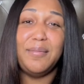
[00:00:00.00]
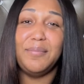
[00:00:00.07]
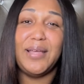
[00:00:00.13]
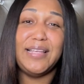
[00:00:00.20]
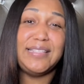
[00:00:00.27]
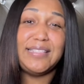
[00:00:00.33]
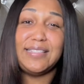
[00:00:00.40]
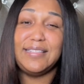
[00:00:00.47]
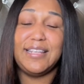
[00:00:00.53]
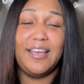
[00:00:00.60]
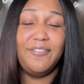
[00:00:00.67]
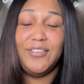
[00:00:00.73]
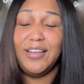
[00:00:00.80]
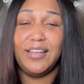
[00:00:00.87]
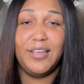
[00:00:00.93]
It's
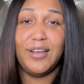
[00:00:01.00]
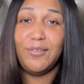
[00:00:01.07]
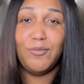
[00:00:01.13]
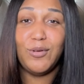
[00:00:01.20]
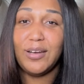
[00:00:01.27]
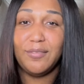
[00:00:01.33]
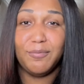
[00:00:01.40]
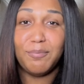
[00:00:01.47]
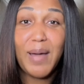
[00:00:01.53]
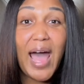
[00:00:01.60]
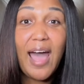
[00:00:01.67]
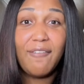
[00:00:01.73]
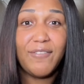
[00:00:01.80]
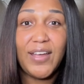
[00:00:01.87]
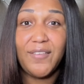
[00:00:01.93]
definitely one of
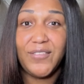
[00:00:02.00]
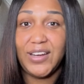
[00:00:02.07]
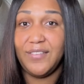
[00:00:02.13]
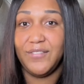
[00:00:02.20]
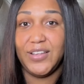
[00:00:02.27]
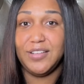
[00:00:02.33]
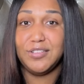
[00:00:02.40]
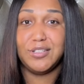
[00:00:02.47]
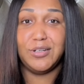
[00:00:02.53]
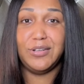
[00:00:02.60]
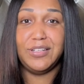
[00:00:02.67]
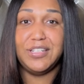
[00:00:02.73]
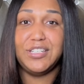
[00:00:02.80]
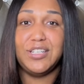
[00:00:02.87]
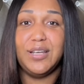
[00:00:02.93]
my favorite events
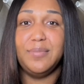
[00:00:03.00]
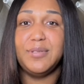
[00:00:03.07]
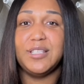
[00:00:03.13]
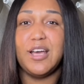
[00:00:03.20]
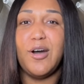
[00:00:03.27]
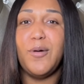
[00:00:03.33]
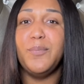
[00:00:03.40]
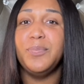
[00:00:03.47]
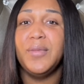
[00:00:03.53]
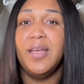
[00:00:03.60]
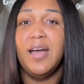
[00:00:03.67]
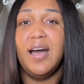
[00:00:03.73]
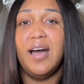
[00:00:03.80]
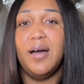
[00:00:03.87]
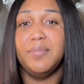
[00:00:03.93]
on the ship. So
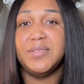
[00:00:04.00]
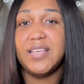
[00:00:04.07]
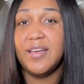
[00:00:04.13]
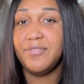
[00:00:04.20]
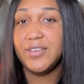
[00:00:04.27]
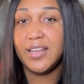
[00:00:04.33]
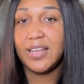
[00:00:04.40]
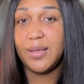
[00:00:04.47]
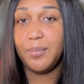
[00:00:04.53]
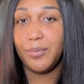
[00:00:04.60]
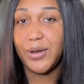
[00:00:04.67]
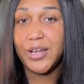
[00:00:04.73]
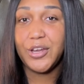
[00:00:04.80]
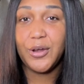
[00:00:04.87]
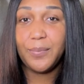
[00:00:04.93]
definitely
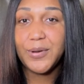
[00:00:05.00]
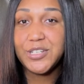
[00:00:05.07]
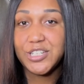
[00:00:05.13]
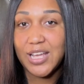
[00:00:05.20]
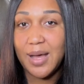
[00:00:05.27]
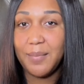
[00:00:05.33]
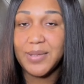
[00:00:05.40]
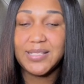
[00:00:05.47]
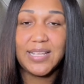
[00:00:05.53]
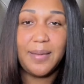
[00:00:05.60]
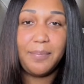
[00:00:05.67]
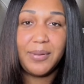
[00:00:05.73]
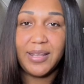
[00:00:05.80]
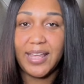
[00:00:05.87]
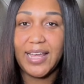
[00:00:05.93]
bring your pajamas
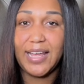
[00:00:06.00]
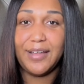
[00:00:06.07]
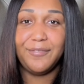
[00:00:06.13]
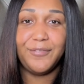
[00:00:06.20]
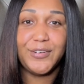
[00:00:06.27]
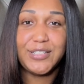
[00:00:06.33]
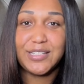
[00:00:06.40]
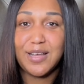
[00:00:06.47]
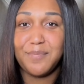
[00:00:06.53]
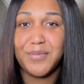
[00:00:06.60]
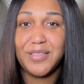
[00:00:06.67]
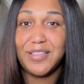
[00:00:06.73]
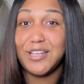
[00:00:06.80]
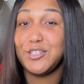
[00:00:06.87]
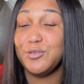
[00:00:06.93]
and plan for
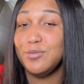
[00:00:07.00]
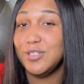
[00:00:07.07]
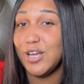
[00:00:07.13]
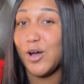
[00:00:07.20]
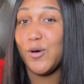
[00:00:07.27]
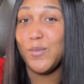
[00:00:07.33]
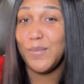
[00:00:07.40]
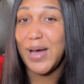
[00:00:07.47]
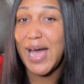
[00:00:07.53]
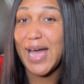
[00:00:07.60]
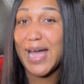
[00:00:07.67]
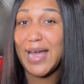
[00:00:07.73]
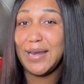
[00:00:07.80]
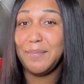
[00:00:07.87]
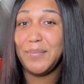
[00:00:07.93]
something that you don't
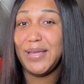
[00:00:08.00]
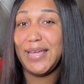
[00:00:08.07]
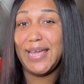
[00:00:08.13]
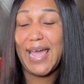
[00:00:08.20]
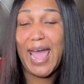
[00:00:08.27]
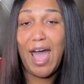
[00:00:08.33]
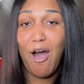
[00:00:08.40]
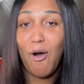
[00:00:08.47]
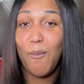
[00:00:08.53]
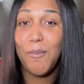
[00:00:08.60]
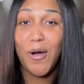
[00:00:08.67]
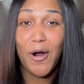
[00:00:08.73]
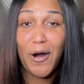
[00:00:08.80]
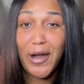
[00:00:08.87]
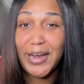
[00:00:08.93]
mind being out
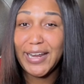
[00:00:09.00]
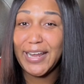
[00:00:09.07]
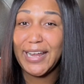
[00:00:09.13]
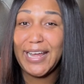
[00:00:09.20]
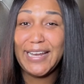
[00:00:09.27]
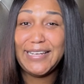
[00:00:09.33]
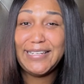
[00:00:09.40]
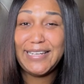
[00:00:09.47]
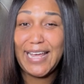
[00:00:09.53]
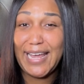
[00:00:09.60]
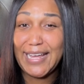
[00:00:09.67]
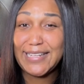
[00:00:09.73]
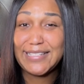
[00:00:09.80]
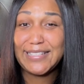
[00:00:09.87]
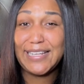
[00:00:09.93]
partying and
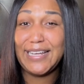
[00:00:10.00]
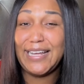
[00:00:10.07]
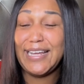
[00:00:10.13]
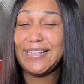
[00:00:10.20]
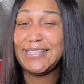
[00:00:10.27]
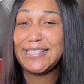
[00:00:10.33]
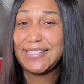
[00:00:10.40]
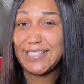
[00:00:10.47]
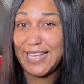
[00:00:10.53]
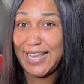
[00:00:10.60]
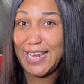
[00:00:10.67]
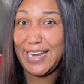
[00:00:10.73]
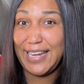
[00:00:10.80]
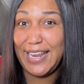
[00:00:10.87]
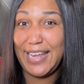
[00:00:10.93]
dancing and
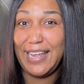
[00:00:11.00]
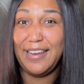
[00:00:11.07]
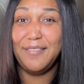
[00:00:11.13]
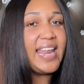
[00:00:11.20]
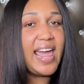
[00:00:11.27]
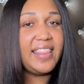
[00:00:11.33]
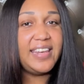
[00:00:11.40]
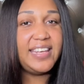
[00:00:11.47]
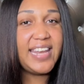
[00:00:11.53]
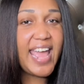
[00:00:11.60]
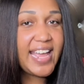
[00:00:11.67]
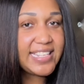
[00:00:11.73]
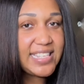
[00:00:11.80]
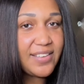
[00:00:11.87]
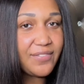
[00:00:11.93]
seen in. Now, the
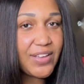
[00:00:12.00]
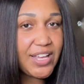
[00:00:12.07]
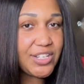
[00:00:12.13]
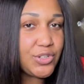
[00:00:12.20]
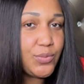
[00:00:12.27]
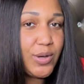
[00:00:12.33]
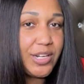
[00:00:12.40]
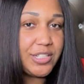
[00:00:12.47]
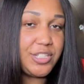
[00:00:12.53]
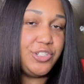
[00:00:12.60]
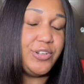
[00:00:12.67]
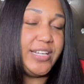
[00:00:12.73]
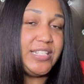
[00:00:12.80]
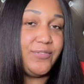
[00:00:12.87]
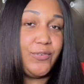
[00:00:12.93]
next event you want to
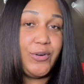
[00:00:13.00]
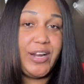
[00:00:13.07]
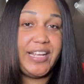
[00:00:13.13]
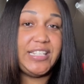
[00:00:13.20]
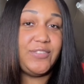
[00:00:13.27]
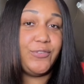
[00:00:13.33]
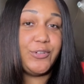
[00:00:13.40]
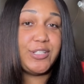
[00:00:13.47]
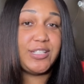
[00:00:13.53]
dress for is for